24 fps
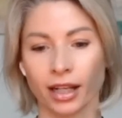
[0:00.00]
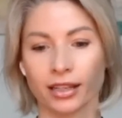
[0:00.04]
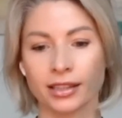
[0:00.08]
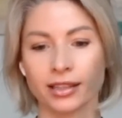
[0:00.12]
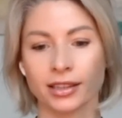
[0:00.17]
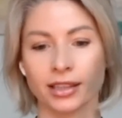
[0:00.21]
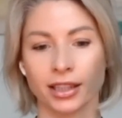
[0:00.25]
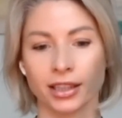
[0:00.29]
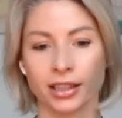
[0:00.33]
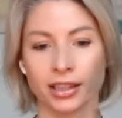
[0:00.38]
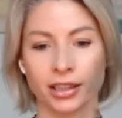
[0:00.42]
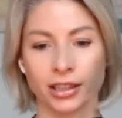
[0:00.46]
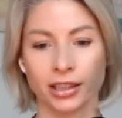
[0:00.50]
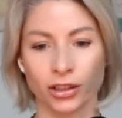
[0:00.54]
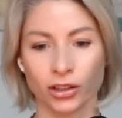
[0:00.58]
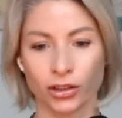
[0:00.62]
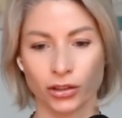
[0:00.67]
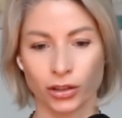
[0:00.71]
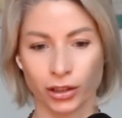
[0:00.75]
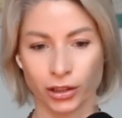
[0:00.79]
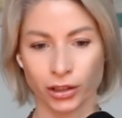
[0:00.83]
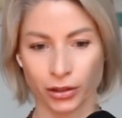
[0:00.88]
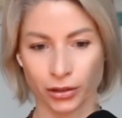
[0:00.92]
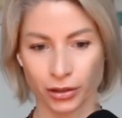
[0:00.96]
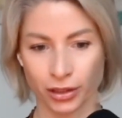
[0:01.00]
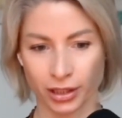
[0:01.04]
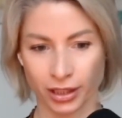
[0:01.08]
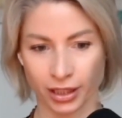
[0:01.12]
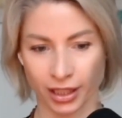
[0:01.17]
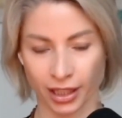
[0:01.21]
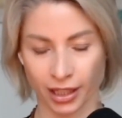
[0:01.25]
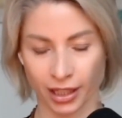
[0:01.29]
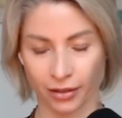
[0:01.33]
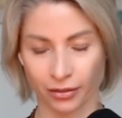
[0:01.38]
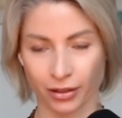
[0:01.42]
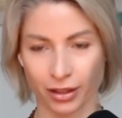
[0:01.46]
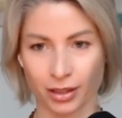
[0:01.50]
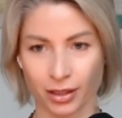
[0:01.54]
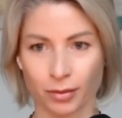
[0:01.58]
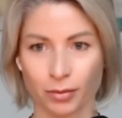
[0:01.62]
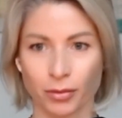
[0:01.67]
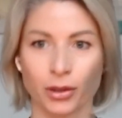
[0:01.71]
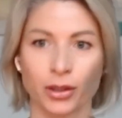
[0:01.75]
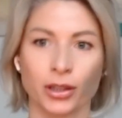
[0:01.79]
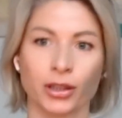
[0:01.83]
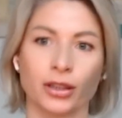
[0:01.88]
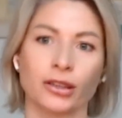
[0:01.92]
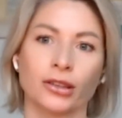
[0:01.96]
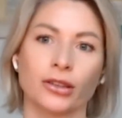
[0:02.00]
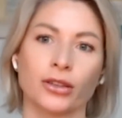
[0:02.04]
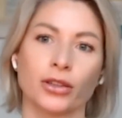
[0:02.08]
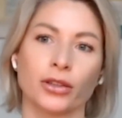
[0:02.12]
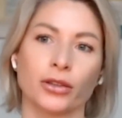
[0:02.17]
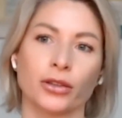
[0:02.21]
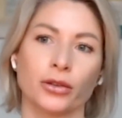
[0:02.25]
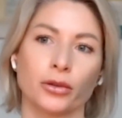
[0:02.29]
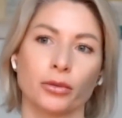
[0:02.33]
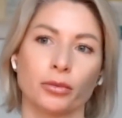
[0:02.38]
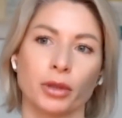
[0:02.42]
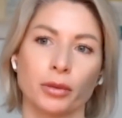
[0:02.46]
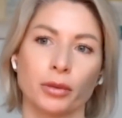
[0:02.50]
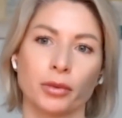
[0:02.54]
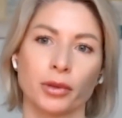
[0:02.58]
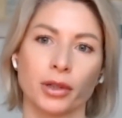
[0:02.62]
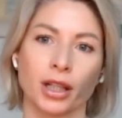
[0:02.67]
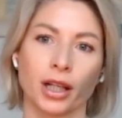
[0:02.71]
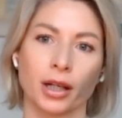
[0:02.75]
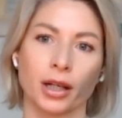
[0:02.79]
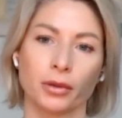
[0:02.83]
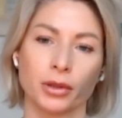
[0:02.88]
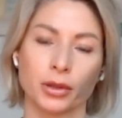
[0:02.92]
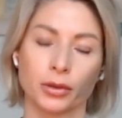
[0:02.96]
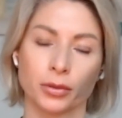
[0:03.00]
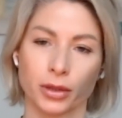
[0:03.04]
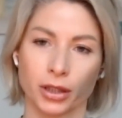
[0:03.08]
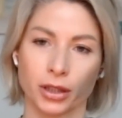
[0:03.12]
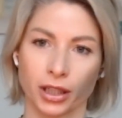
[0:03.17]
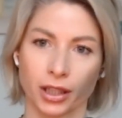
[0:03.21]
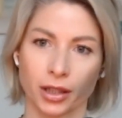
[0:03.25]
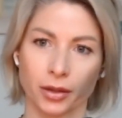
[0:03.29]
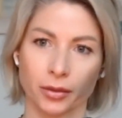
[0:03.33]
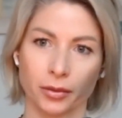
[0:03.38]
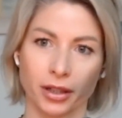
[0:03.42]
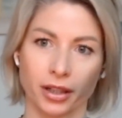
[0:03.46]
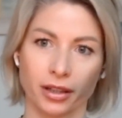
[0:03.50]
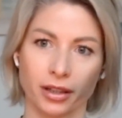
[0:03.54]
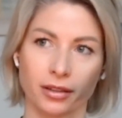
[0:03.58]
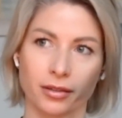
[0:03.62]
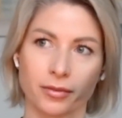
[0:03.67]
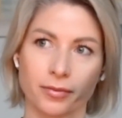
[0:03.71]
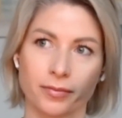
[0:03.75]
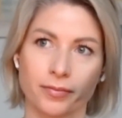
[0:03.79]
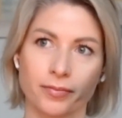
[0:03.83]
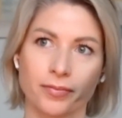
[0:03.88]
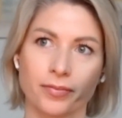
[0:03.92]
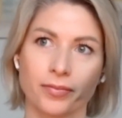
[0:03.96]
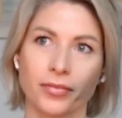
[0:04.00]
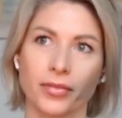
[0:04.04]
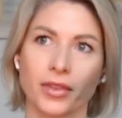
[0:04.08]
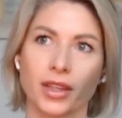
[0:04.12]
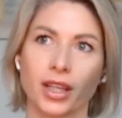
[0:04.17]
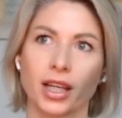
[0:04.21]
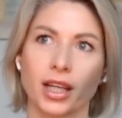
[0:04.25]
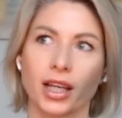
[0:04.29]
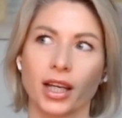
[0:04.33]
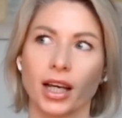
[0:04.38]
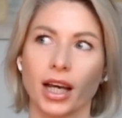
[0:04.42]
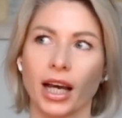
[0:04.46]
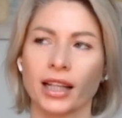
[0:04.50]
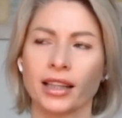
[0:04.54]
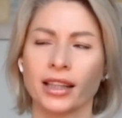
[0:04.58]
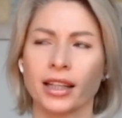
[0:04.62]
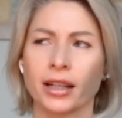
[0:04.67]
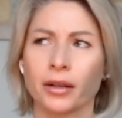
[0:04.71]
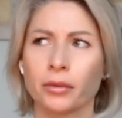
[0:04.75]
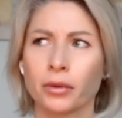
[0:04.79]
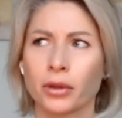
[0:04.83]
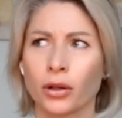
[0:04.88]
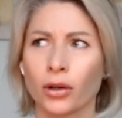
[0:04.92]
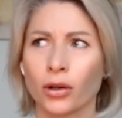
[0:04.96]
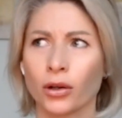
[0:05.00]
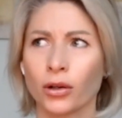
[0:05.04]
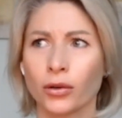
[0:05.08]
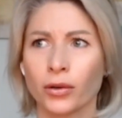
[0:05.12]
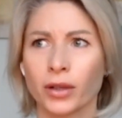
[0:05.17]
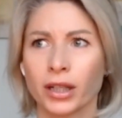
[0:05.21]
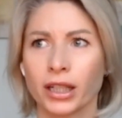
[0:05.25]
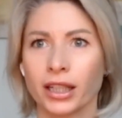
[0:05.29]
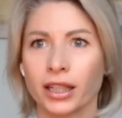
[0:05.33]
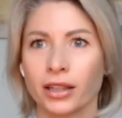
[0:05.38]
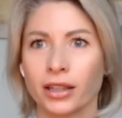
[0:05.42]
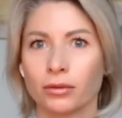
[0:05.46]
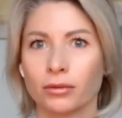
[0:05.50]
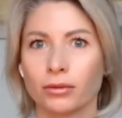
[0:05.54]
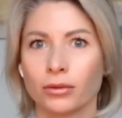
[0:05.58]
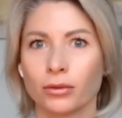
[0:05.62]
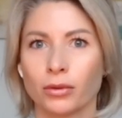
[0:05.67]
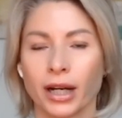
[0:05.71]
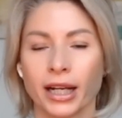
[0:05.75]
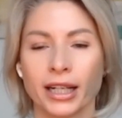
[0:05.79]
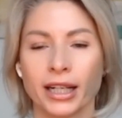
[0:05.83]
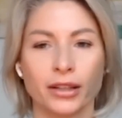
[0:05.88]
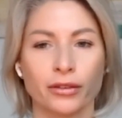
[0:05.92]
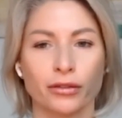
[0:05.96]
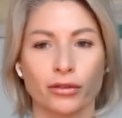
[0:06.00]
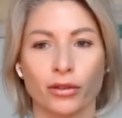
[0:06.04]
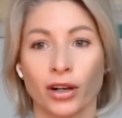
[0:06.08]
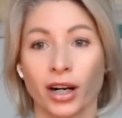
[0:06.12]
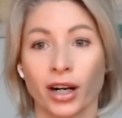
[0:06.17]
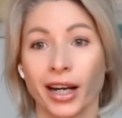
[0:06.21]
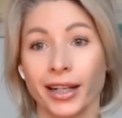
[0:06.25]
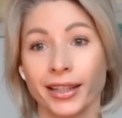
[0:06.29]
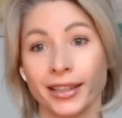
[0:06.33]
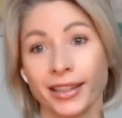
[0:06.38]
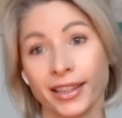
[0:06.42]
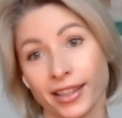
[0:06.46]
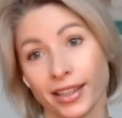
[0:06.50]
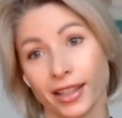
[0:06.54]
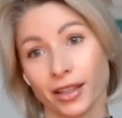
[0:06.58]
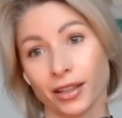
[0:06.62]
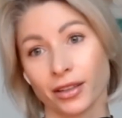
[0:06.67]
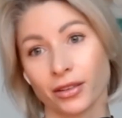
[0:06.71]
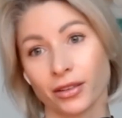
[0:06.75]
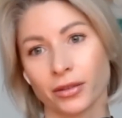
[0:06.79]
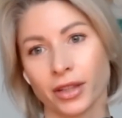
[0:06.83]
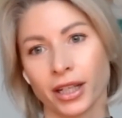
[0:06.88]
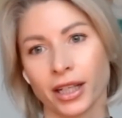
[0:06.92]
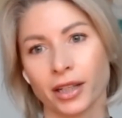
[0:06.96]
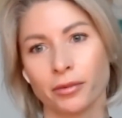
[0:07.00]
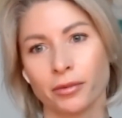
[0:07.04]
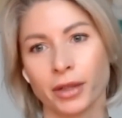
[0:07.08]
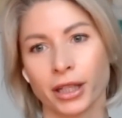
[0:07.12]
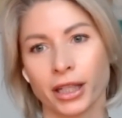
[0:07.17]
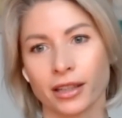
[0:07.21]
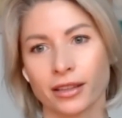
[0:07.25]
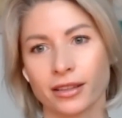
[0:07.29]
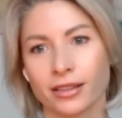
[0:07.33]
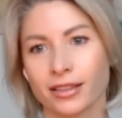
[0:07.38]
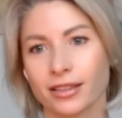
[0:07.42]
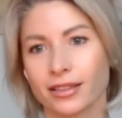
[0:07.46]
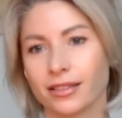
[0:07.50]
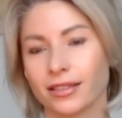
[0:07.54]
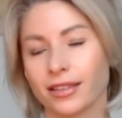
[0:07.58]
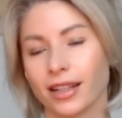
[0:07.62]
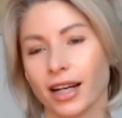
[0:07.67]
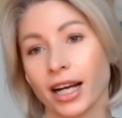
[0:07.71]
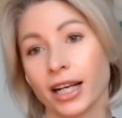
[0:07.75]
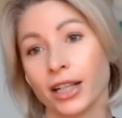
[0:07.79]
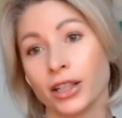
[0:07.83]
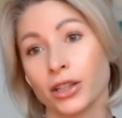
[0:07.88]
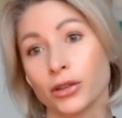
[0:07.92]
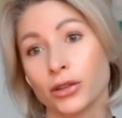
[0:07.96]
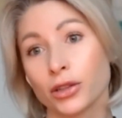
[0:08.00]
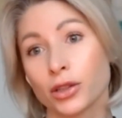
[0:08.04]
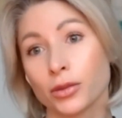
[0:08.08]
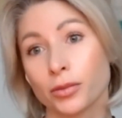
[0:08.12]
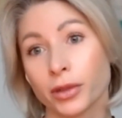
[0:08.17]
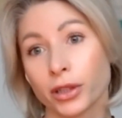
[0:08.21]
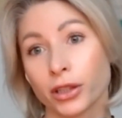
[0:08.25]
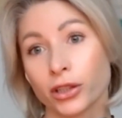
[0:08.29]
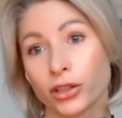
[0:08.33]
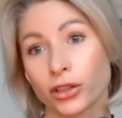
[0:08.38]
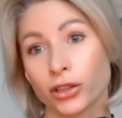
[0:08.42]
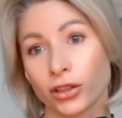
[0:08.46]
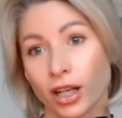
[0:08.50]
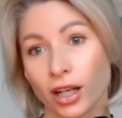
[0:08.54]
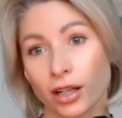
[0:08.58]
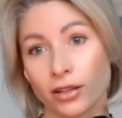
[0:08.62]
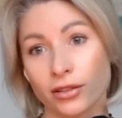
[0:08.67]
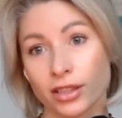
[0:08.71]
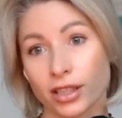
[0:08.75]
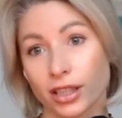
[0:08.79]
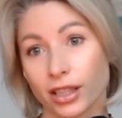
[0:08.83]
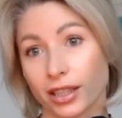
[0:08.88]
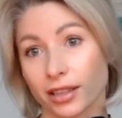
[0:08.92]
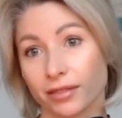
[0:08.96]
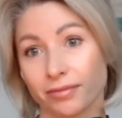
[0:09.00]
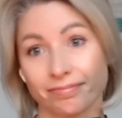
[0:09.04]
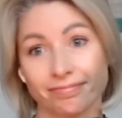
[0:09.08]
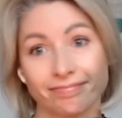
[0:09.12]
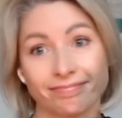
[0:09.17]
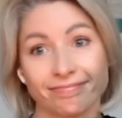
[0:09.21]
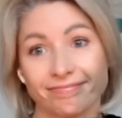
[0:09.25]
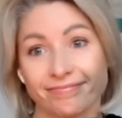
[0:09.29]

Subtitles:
I started introducing IFS model to people I was working with, and they were already ready for anything, right? Because I do spiritual counseling.